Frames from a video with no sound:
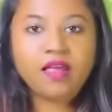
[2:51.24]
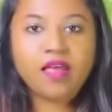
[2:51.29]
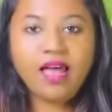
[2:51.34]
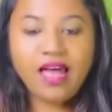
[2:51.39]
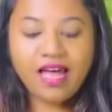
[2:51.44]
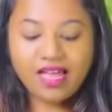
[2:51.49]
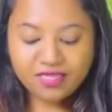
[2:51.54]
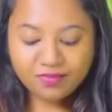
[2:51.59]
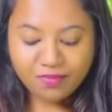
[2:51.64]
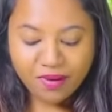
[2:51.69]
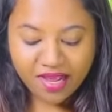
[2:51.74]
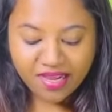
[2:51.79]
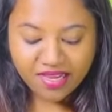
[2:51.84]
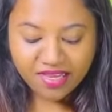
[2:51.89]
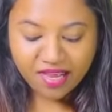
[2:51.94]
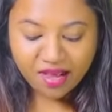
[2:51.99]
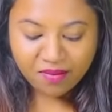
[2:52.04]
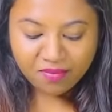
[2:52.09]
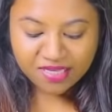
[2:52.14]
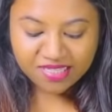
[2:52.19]
As my
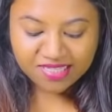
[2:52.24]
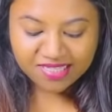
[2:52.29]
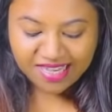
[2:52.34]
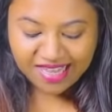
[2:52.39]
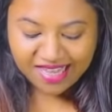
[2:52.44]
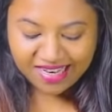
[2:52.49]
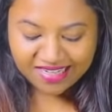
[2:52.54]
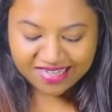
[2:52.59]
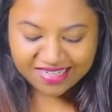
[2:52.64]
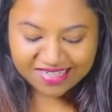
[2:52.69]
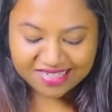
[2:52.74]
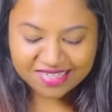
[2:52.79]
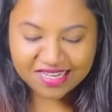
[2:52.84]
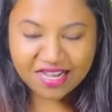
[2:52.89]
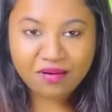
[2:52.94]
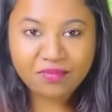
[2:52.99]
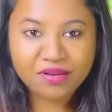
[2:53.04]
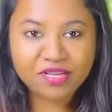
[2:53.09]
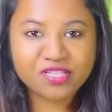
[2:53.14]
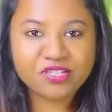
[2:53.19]
yummy salad is
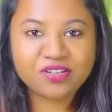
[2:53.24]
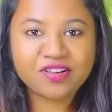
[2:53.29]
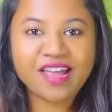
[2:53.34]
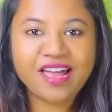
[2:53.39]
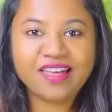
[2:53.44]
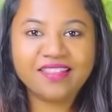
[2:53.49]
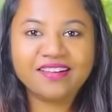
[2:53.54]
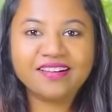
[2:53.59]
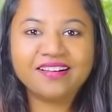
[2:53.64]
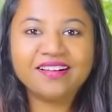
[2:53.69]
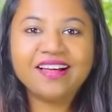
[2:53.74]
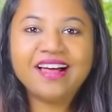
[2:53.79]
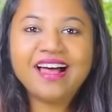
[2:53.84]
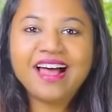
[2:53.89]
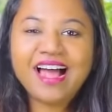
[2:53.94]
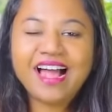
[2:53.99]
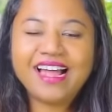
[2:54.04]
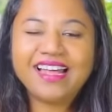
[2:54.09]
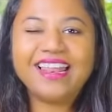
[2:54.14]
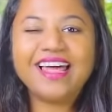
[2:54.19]
coming together,
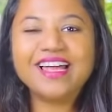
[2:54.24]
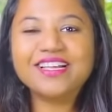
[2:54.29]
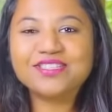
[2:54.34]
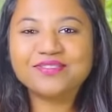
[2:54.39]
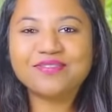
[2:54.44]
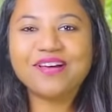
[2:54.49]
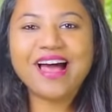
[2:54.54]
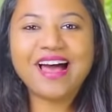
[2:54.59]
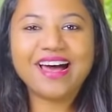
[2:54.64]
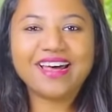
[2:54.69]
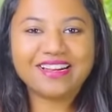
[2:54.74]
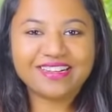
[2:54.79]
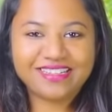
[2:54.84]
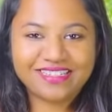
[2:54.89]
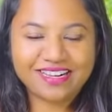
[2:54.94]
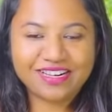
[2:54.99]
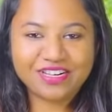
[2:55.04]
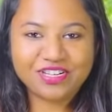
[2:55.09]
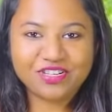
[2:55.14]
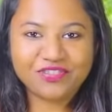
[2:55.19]
I like to add a
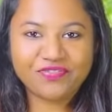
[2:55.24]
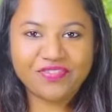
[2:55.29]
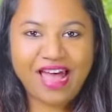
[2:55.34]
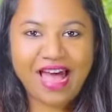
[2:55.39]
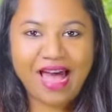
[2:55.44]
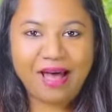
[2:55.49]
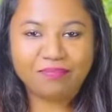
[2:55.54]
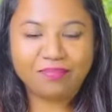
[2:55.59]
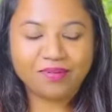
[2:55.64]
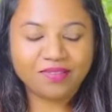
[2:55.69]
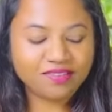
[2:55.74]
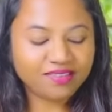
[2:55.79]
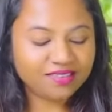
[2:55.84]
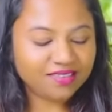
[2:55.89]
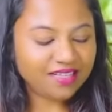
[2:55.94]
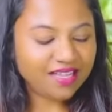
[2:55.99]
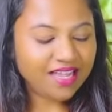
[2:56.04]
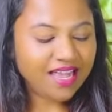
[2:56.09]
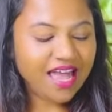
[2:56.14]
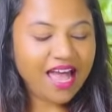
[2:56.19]
touch of apple
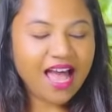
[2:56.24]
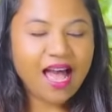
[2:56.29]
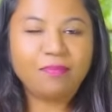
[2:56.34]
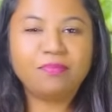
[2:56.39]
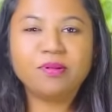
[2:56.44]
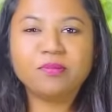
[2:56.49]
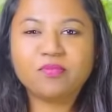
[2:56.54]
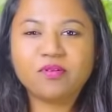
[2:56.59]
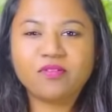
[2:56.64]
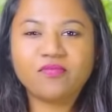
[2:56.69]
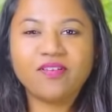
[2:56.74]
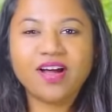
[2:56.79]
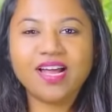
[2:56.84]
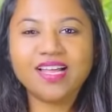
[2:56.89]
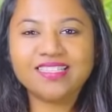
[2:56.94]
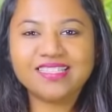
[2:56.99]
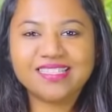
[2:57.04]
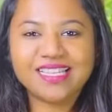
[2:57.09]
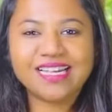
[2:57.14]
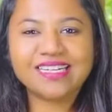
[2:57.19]
Apple
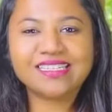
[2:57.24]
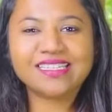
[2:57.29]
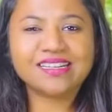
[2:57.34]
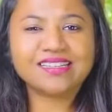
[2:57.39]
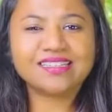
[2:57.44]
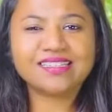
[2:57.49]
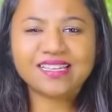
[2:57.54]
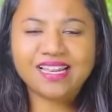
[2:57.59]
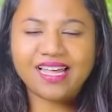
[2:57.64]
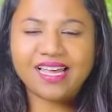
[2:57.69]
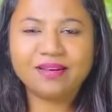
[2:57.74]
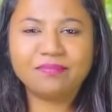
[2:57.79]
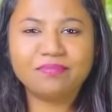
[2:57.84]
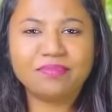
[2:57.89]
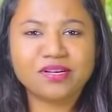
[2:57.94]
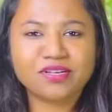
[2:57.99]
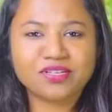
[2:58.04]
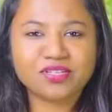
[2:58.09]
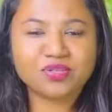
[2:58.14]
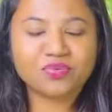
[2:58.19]
provides that slight
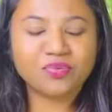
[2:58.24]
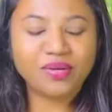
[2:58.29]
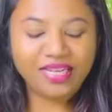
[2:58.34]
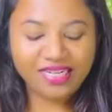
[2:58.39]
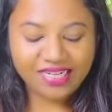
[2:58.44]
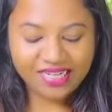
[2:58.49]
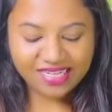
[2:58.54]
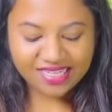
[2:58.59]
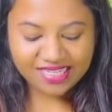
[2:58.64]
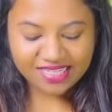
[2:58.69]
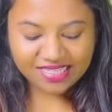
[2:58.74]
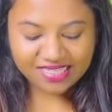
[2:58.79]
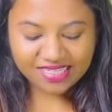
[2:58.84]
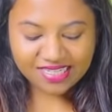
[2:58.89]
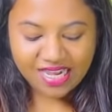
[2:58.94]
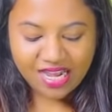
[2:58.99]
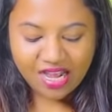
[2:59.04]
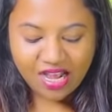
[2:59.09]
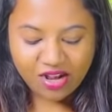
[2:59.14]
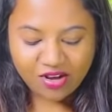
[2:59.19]
bit of sweetness
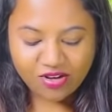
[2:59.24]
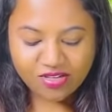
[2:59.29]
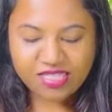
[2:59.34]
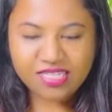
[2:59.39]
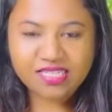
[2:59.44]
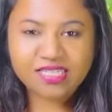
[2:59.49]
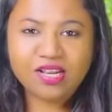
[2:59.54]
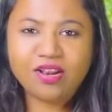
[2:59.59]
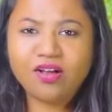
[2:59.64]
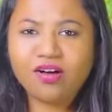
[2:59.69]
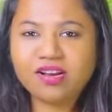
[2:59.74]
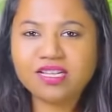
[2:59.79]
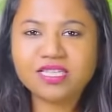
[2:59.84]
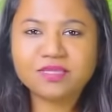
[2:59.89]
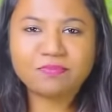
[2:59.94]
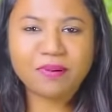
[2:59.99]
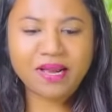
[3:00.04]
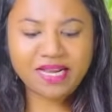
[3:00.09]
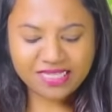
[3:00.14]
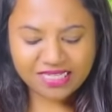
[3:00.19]
because there's a lot of
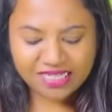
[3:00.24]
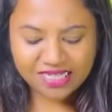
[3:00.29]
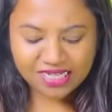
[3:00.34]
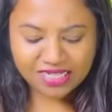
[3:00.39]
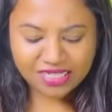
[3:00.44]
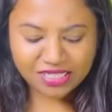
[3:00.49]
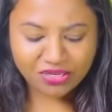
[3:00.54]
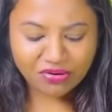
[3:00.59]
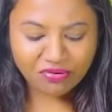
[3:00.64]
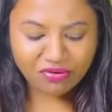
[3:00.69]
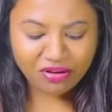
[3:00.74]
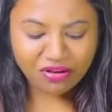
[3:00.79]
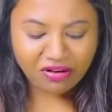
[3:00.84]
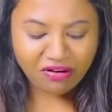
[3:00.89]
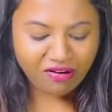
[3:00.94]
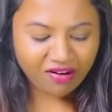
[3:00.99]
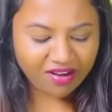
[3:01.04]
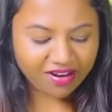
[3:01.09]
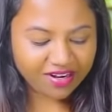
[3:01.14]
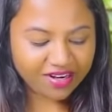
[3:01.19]
spiciness going
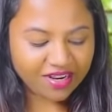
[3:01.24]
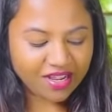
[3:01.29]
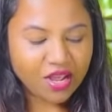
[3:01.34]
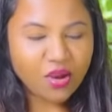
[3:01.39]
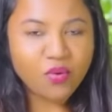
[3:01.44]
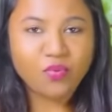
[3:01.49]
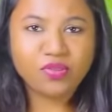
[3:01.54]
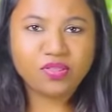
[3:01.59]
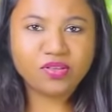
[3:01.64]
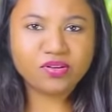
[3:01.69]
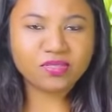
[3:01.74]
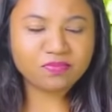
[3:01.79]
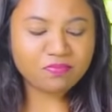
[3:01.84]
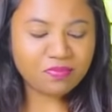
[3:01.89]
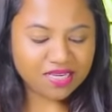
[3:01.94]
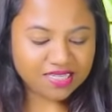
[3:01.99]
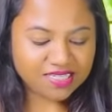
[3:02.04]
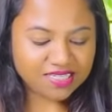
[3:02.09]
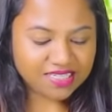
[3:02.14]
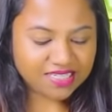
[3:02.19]
on with those
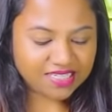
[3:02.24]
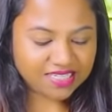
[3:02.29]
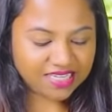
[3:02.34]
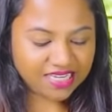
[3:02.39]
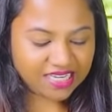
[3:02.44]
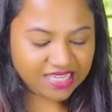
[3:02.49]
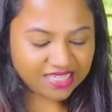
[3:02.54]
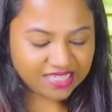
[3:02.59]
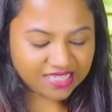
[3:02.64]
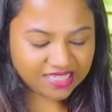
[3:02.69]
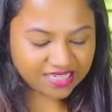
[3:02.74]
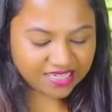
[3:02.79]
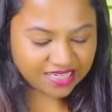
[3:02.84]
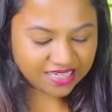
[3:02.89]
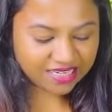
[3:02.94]
mustard seeds.